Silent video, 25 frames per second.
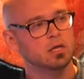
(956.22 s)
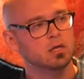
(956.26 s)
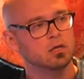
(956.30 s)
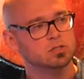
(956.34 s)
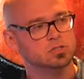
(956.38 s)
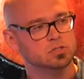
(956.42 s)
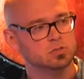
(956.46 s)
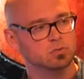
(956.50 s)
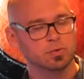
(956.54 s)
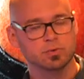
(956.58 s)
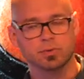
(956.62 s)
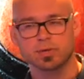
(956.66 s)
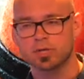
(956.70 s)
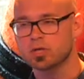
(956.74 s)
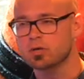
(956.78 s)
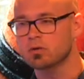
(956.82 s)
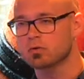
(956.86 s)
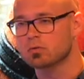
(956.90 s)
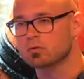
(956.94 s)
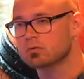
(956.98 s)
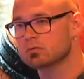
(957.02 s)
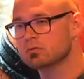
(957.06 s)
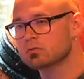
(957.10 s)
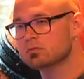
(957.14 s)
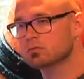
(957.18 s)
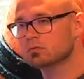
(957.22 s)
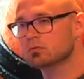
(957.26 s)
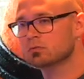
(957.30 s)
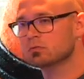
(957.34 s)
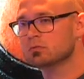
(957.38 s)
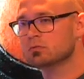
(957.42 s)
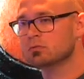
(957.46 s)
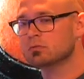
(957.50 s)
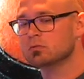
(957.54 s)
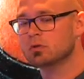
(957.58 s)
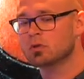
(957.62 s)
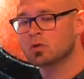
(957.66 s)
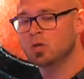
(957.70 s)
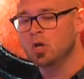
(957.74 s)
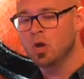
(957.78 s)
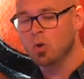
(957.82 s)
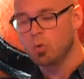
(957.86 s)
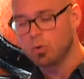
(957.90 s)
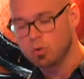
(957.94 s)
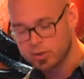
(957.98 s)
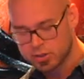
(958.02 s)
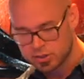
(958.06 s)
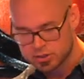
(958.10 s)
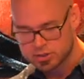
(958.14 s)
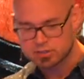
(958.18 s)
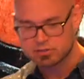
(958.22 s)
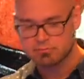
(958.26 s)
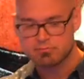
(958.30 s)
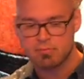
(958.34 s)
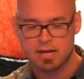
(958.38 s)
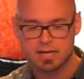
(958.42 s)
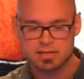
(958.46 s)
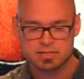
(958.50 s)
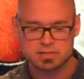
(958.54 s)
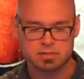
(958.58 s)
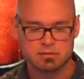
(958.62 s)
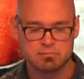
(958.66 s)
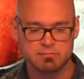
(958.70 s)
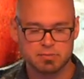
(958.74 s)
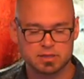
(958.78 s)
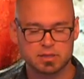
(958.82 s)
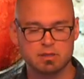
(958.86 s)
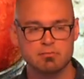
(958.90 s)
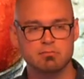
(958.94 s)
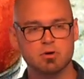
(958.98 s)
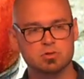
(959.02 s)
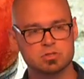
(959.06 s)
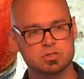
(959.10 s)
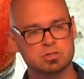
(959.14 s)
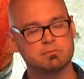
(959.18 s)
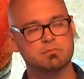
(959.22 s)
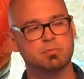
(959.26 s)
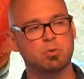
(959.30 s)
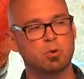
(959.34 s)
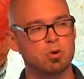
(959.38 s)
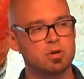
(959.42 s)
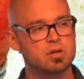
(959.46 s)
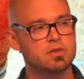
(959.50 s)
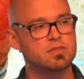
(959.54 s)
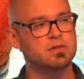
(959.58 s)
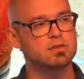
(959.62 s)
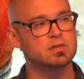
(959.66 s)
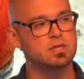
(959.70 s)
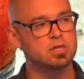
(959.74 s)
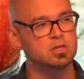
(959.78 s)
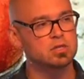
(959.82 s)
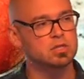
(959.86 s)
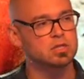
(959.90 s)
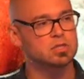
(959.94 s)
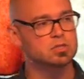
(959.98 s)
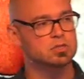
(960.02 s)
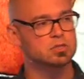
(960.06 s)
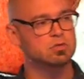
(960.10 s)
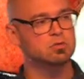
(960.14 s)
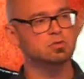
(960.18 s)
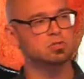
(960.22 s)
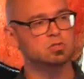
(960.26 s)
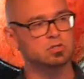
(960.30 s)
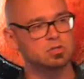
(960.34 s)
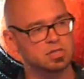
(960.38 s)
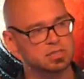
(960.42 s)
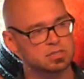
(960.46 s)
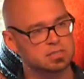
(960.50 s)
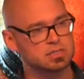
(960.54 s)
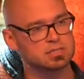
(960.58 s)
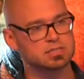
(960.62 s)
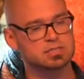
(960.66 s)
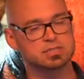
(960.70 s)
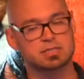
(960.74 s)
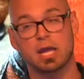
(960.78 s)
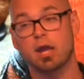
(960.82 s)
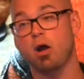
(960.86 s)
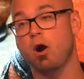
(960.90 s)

So what do? Well, here's some medicine, but the most important thing that you need to do is you need to stay